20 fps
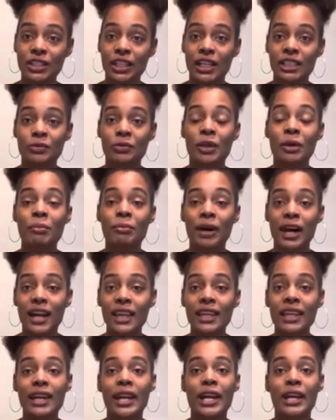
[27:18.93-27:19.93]
as we
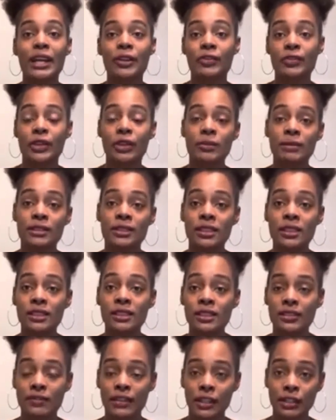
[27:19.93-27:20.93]
embody higher frequencies
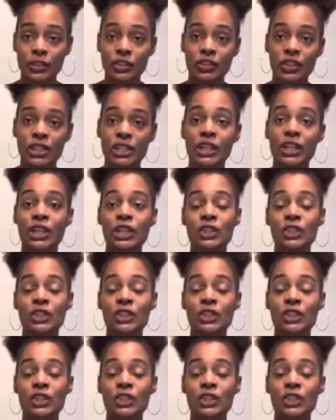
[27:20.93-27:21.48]
of energy,